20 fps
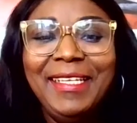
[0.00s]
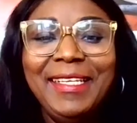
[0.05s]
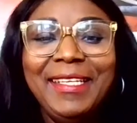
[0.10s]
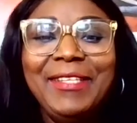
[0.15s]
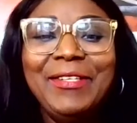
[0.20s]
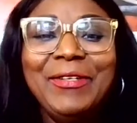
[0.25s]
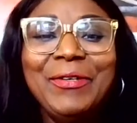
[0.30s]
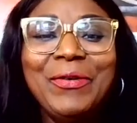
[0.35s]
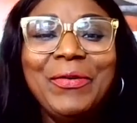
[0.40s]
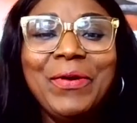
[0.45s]

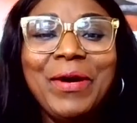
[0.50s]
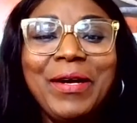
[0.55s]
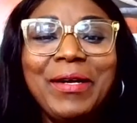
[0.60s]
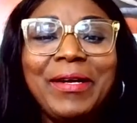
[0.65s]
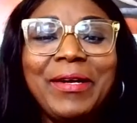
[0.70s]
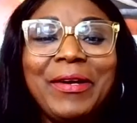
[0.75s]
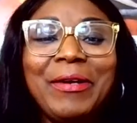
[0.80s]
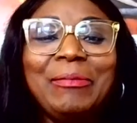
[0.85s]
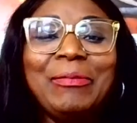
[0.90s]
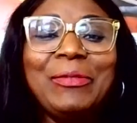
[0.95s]
You're
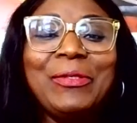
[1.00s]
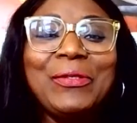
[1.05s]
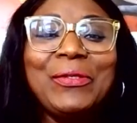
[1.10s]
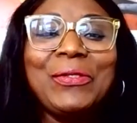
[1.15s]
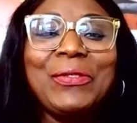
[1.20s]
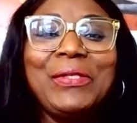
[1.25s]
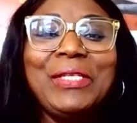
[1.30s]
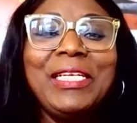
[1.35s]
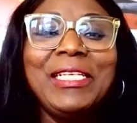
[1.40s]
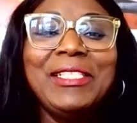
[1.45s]
welcome to
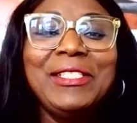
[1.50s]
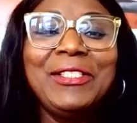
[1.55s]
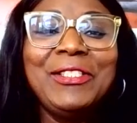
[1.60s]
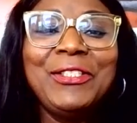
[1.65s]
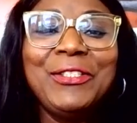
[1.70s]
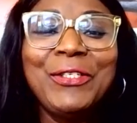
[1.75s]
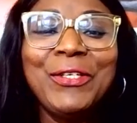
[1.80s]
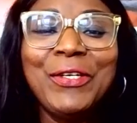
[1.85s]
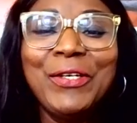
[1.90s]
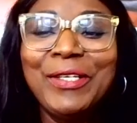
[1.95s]
today's
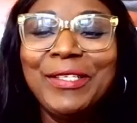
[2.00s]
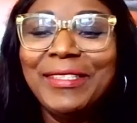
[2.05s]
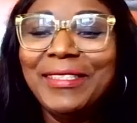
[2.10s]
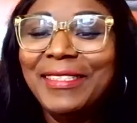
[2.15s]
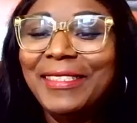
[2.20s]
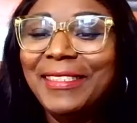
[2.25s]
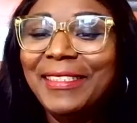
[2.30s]
show.